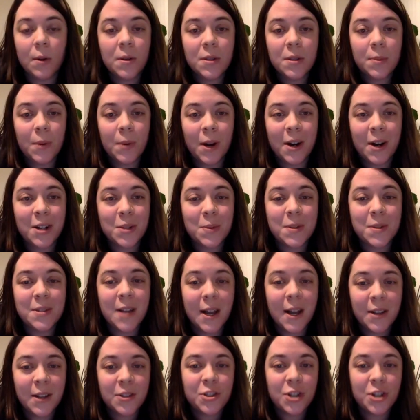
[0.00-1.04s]
Parks was
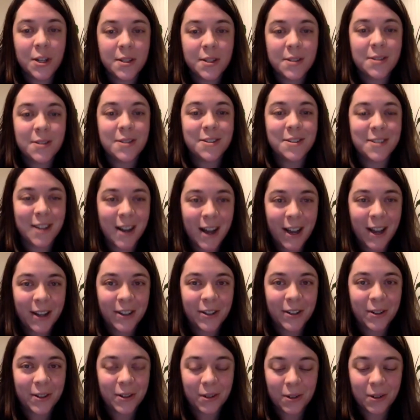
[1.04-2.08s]
not just
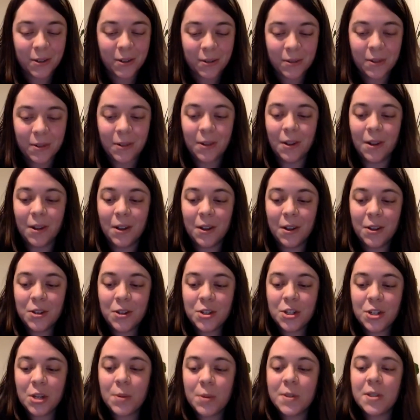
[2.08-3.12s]
tired.
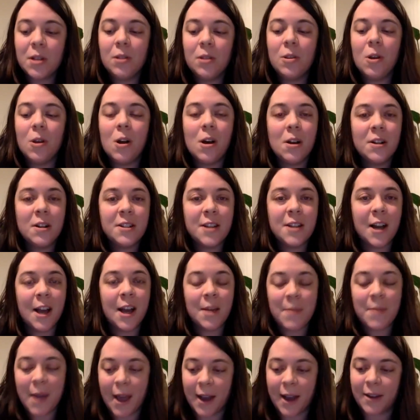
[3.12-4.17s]
She was a
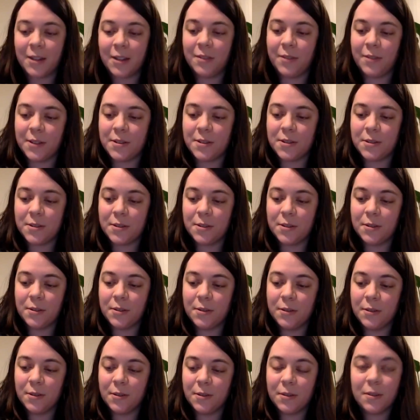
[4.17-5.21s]
longtime activist,
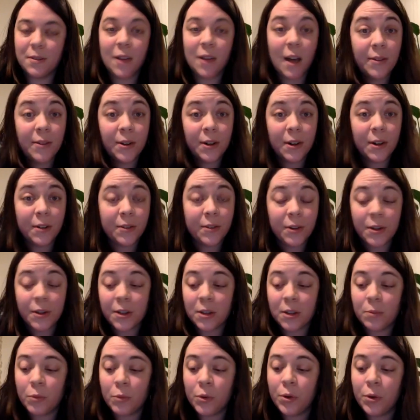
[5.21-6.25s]
lover of her
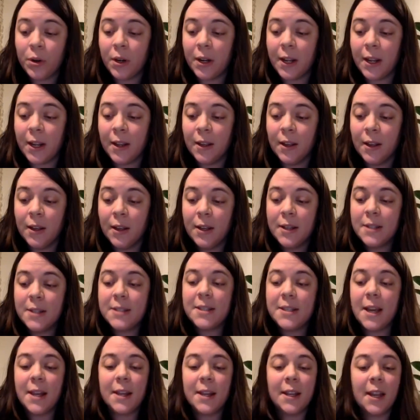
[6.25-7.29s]
community,
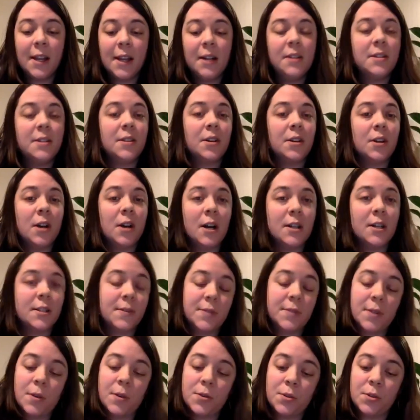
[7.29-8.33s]
dedicated to the cause of
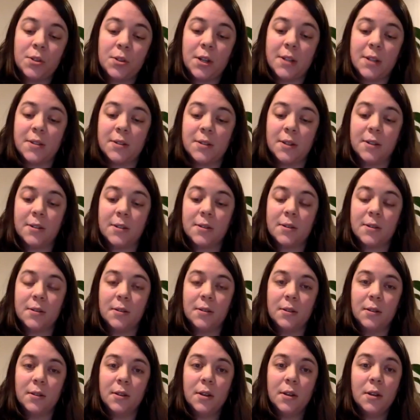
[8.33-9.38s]
social justice.
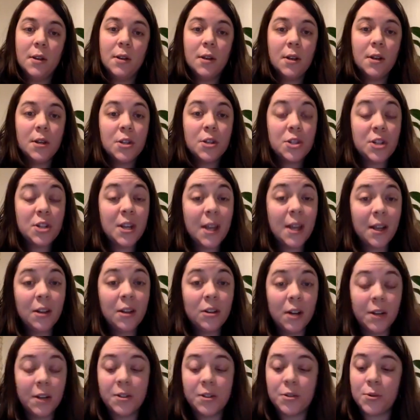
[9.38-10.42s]
She had
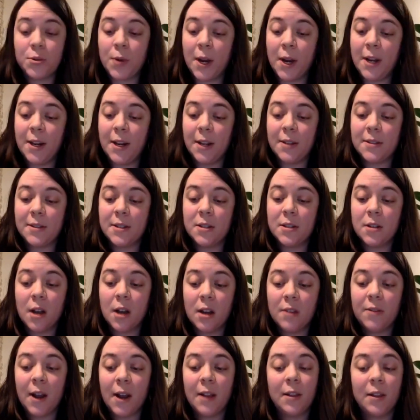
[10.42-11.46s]
gone to trainings in
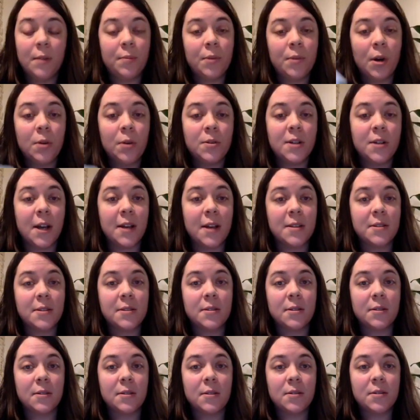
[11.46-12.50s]
nonviolent
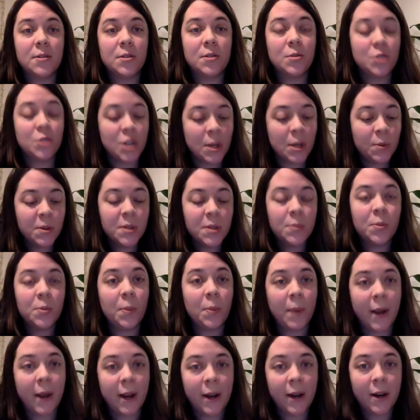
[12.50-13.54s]
protest, so she was
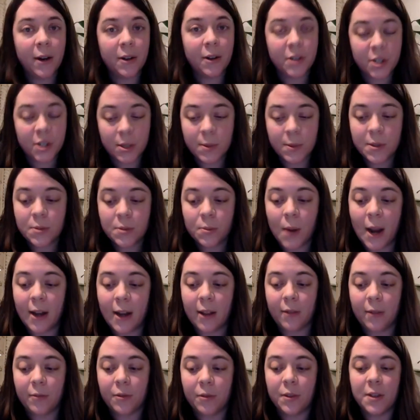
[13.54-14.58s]
prepared. She was
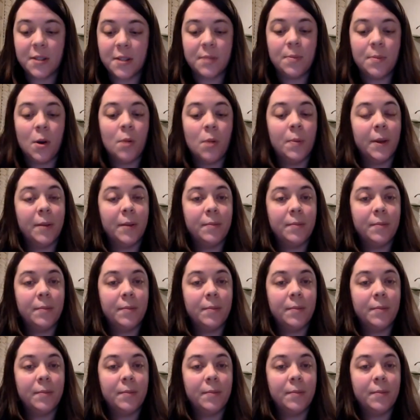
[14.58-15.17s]
ready for this moment.